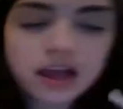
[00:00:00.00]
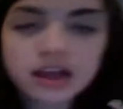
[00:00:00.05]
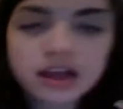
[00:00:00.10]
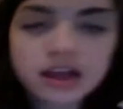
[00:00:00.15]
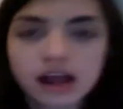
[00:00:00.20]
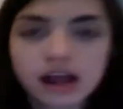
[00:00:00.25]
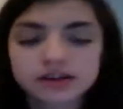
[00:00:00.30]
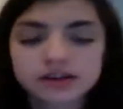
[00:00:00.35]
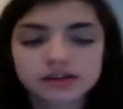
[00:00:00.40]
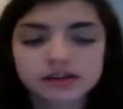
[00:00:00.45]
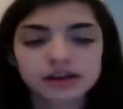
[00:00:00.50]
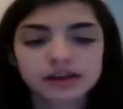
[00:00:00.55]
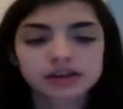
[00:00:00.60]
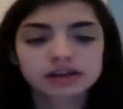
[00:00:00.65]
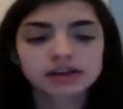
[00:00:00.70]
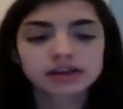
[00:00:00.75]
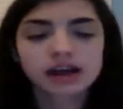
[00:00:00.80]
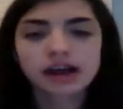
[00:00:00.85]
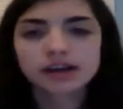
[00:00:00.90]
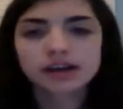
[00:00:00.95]
and you're going
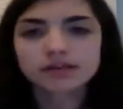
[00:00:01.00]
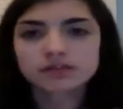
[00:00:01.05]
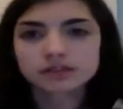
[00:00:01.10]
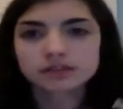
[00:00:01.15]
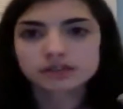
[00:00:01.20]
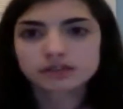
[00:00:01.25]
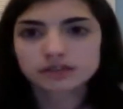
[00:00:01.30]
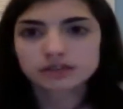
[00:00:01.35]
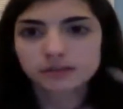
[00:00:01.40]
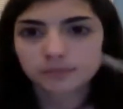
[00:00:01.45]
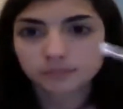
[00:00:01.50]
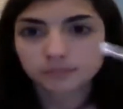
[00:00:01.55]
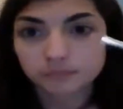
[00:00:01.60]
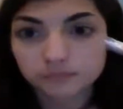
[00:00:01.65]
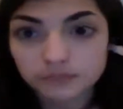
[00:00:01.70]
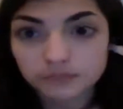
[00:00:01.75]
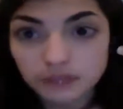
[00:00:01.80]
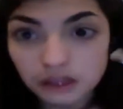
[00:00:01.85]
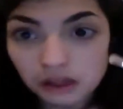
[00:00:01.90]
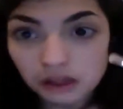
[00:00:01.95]
to kind of just
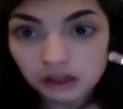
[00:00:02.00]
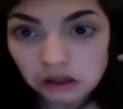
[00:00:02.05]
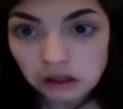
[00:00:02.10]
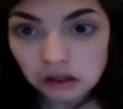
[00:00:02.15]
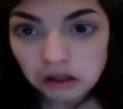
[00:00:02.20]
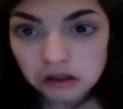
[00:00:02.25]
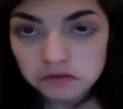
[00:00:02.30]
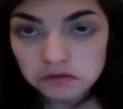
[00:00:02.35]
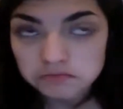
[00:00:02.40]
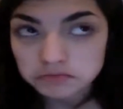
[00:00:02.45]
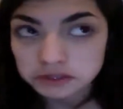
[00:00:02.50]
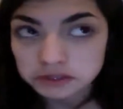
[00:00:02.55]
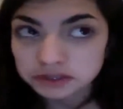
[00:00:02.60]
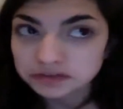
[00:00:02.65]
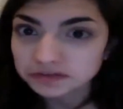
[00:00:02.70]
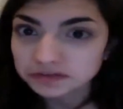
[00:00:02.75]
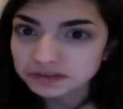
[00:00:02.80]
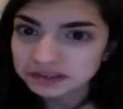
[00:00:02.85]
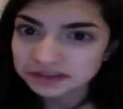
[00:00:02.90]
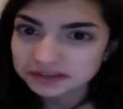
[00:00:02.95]
make your
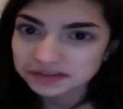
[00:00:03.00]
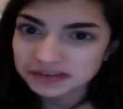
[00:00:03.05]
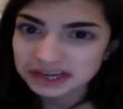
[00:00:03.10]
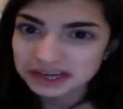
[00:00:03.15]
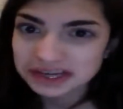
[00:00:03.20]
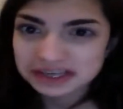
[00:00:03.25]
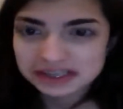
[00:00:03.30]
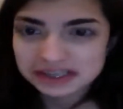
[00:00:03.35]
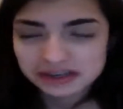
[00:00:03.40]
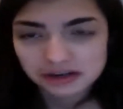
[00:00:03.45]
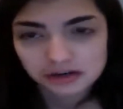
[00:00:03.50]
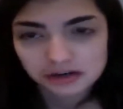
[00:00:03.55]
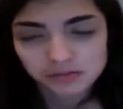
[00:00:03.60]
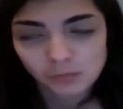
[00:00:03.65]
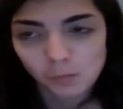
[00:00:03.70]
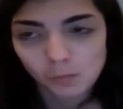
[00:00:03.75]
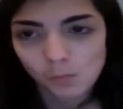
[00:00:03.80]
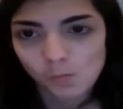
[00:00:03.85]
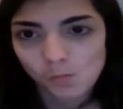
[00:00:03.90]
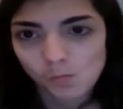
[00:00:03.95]
fish face, or
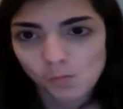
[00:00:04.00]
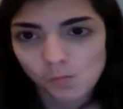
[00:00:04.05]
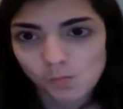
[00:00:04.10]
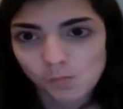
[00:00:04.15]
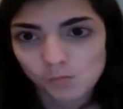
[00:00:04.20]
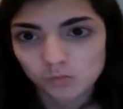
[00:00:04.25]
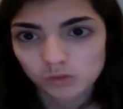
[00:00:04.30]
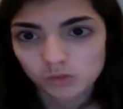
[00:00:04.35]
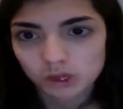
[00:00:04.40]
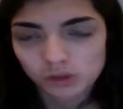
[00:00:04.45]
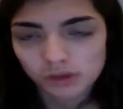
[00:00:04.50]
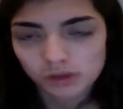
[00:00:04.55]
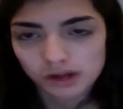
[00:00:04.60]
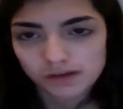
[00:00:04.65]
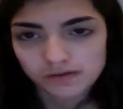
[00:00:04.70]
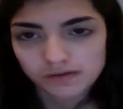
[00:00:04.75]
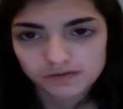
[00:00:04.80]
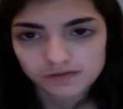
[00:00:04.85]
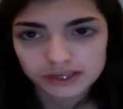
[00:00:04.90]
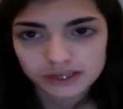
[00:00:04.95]

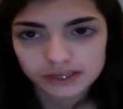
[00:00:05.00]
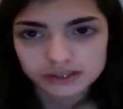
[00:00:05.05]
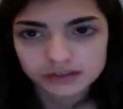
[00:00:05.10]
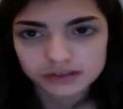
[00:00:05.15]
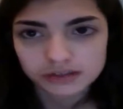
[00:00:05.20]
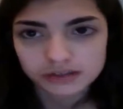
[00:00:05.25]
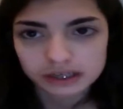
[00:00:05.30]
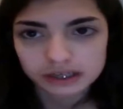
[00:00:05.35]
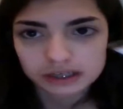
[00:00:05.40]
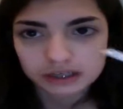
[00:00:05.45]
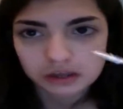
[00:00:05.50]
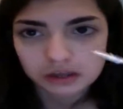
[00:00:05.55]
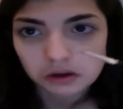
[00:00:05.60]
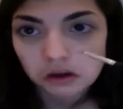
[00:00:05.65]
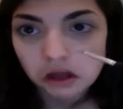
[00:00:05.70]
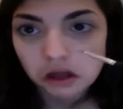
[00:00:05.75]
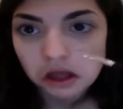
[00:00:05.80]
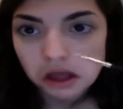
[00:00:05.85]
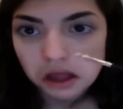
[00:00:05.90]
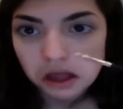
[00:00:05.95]
whatever face you like to do,
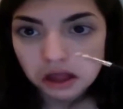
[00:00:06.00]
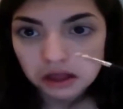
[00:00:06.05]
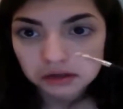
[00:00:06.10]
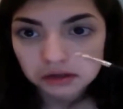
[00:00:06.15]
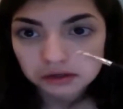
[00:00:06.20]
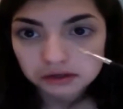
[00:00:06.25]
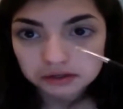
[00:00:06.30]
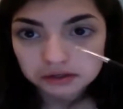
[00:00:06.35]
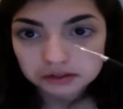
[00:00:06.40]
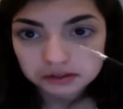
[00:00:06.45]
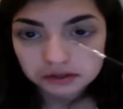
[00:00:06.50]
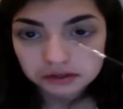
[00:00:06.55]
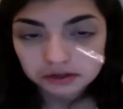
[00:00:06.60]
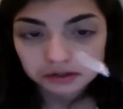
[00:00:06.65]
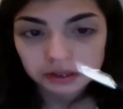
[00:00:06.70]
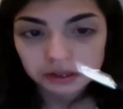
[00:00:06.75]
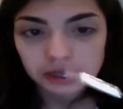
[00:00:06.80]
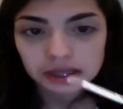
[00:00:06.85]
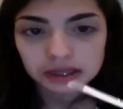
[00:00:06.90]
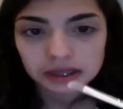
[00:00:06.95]
and you just go
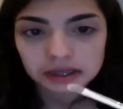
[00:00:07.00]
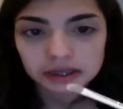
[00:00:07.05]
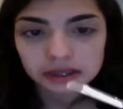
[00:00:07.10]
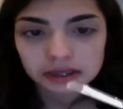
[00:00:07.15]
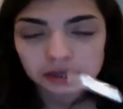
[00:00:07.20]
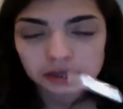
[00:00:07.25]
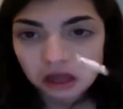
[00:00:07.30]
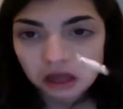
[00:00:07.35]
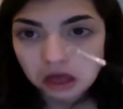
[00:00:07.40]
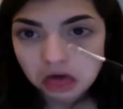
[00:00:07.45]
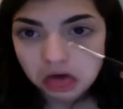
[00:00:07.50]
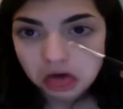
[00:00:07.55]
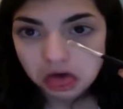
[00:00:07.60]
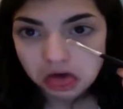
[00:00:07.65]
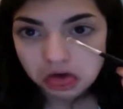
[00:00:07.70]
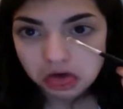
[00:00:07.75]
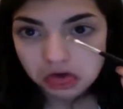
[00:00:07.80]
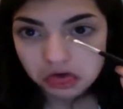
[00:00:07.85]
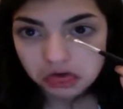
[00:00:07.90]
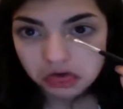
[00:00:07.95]
like
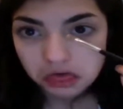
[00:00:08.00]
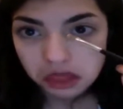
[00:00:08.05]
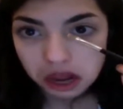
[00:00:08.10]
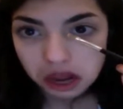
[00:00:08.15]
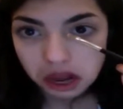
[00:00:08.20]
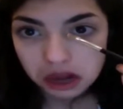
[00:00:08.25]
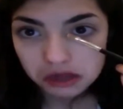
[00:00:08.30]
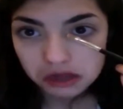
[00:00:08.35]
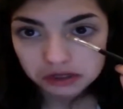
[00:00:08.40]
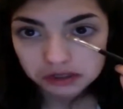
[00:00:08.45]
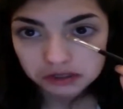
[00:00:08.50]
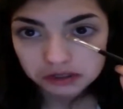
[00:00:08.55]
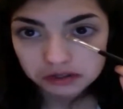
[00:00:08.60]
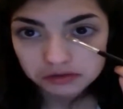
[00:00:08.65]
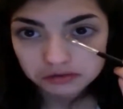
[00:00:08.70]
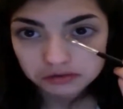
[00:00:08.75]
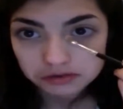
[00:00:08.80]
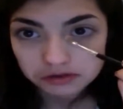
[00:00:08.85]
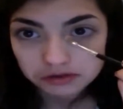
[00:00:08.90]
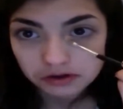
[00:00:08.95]
that,
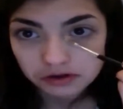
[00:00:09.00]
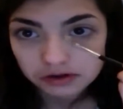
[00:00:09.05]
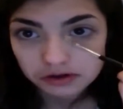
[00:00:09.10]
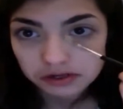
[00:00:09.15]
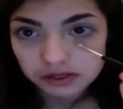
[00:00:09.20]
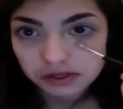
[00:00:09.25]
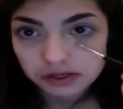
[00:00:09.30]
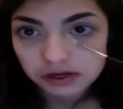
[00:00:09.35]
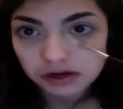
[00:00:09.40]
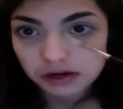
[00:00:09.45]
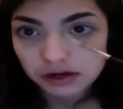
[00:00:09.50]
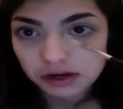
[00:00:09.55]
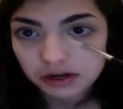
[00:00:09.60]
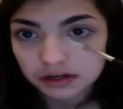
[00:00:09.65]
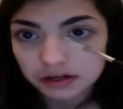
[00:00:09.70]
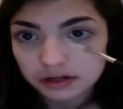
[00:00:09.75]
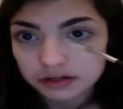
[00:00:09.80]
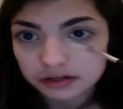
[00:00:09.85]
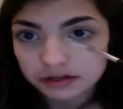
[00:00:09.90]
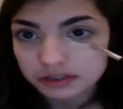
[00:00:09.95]
you start here
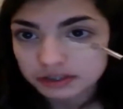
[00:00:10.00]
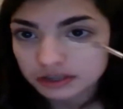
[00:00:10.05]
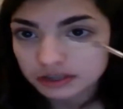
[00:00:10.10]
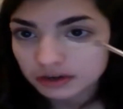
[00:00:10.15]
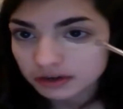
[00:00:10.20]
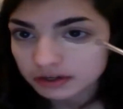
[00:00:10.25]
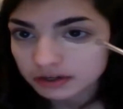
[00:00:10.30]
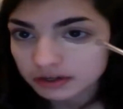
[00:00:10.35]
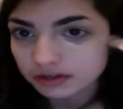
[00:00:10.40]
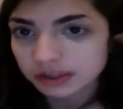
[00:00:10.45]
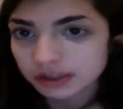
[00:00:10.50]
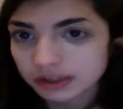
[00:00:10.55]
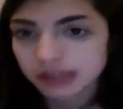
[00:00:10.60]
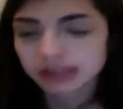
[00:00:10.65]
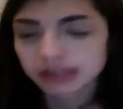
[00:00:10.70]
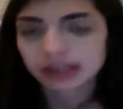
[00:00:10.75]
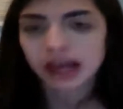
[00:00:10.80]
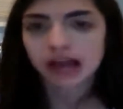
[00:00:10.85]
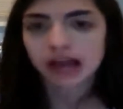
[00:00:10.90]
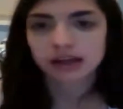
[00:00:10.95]
and you just go under like
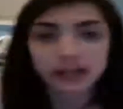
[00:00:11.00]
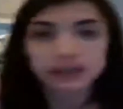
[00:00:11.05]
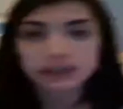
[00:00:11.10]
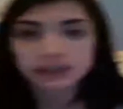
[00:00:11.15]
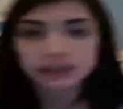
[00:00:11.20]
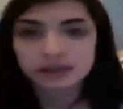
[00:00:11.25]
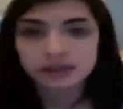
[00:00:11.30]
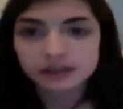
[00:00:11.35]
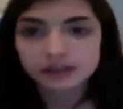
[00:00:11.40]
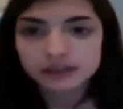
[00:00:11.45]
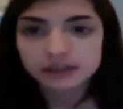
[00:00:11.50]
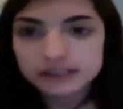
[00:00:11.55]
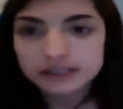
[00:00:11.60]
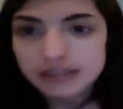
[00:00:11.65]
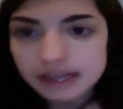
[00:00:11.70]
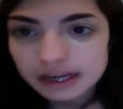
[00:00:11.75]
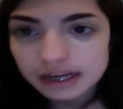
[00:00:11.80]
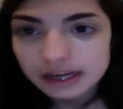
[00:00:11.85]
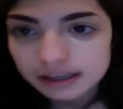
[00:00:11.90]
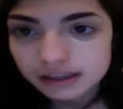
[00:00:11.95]
that. So you're going to
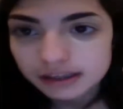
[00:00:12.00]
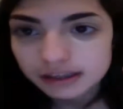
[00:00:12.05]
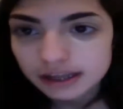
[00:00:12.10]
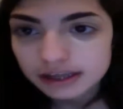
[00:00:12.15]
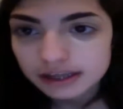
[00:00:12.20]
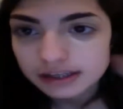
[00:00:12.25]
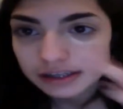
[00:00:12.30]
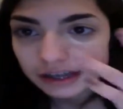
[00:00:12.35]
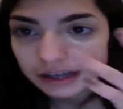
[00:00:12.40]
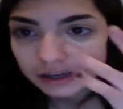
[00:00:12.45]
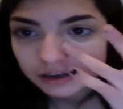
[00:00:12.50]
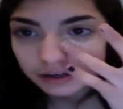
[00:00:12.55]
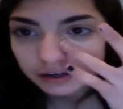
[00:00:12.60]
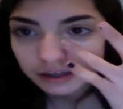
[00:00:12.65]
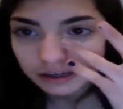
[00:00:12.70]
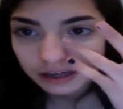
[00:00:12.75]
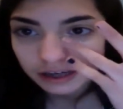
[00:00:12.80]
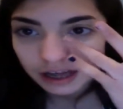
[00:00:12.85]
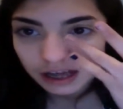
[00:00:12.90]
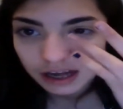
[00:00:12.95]
take this and you're going
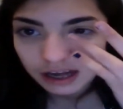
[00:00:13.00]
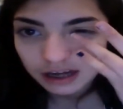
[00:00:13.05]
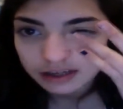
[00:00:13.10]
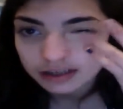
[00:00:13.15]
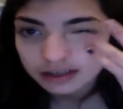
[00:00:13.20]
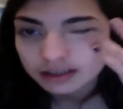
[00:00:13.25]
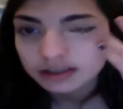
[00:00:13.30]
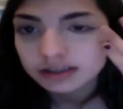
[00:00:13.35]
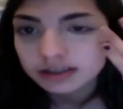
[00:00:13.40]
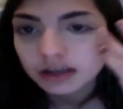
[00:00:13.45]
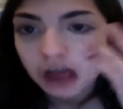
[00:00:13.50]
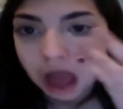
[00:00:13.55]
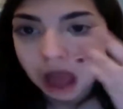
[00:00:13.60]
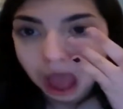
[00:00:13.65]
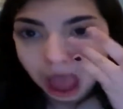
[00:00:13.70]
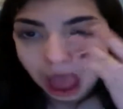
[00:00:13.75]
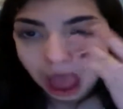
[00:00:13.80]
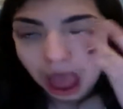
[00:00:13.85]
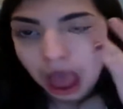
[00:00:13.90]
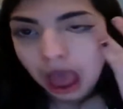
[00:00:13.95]
to kind of just
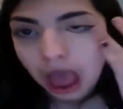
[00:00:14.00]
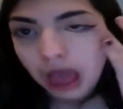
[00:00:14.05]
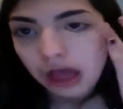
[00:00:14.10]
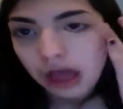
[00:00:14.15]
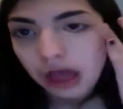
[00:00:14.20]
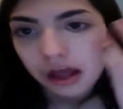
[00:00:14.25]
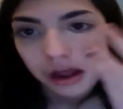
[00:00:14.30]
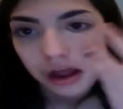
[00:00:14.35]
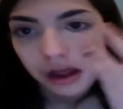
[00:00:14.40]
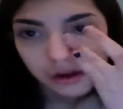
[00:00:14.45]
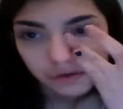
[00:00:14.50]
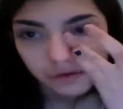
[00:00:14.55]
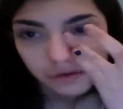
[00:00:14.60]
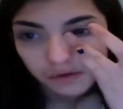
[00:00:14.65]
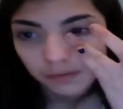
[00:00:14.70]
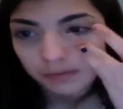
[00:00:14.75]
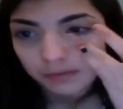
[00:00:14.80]
rub